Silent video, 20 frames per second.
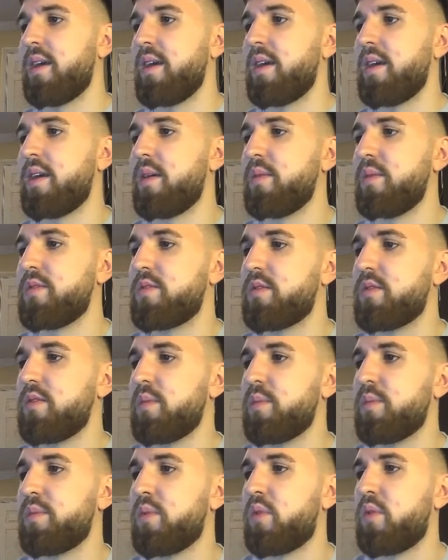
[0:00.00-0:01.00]
So
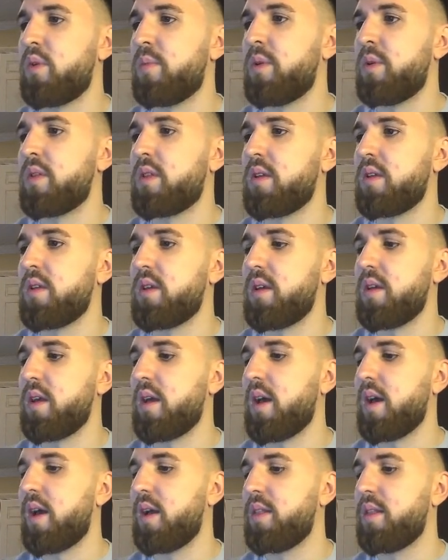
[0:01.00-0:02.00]
Bournemouth
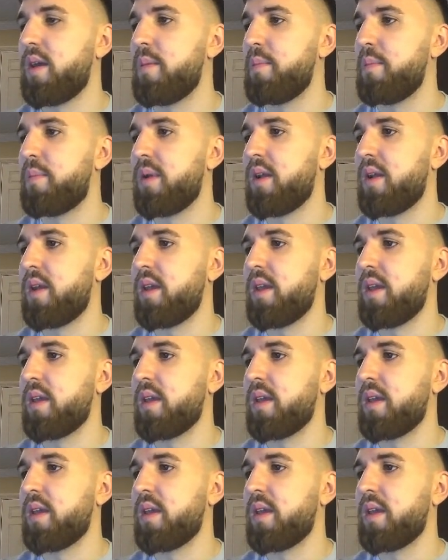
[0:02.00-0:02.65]
and then Billing,